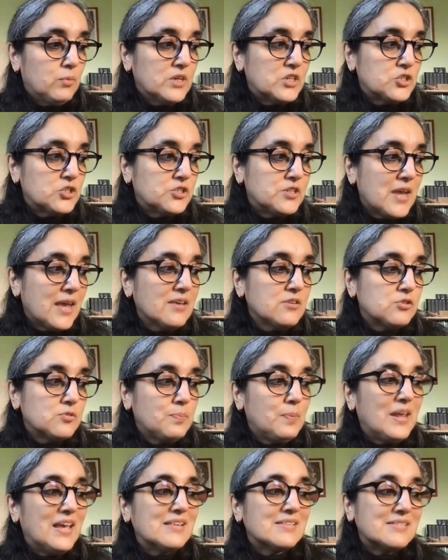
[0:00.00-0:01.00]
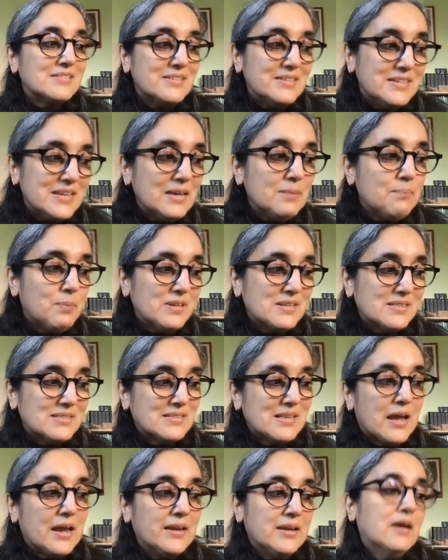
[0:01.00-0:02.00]
which takes place deep
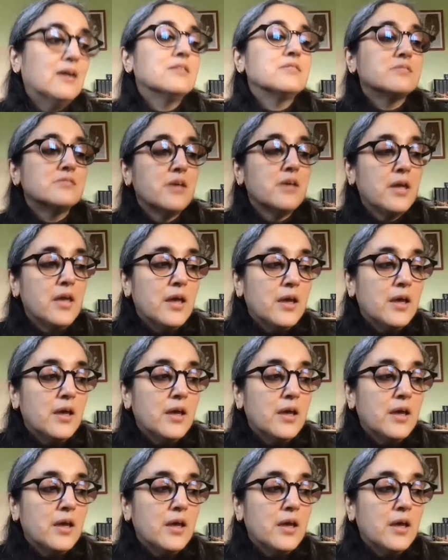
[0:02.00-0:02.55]
inside us,